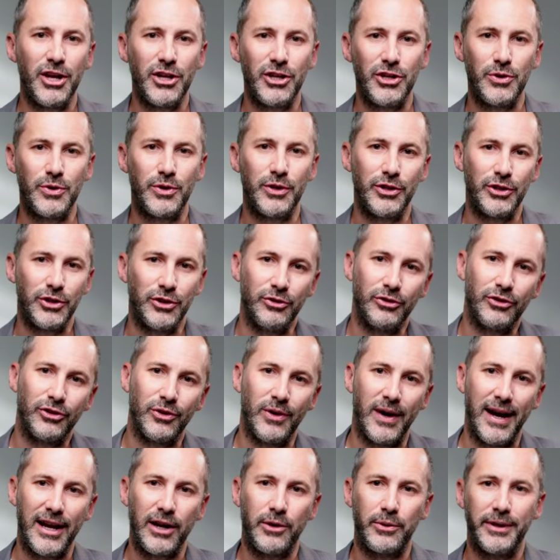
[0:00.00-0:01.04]
you can use
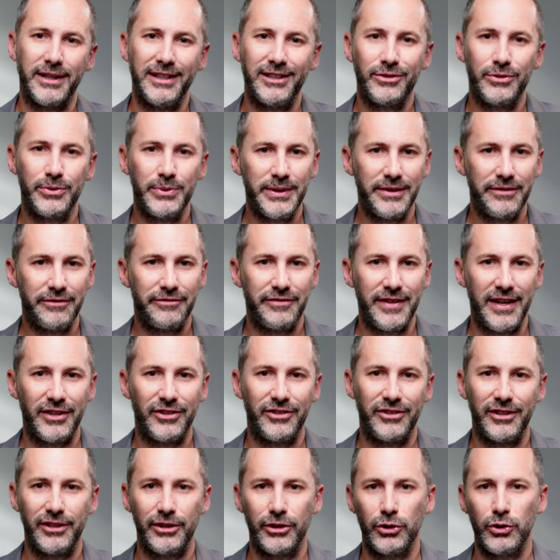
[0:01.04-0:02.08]
your equity to
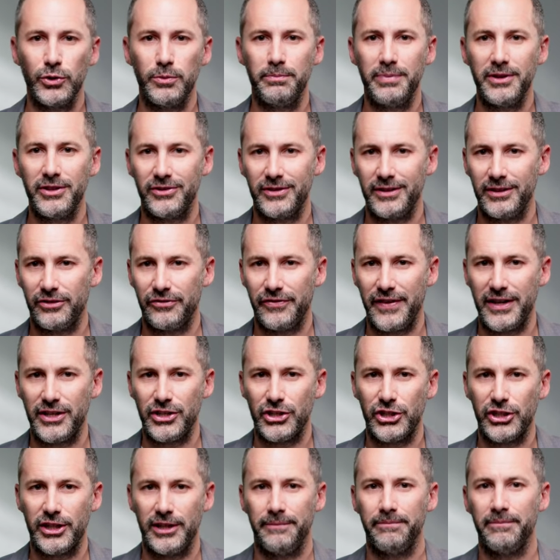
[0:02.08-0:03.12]
invest in a new business
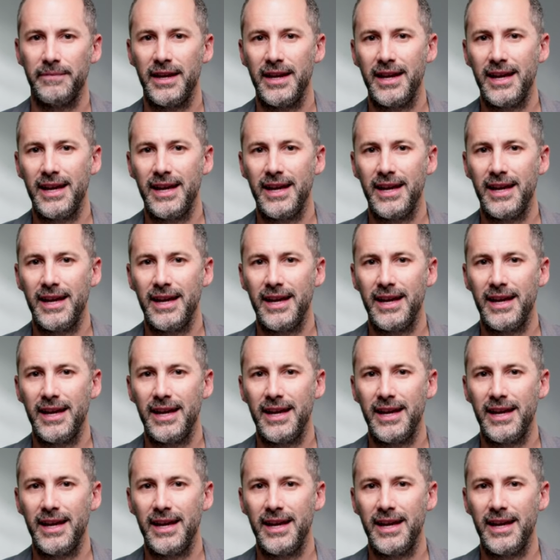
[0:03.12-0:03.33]
venture.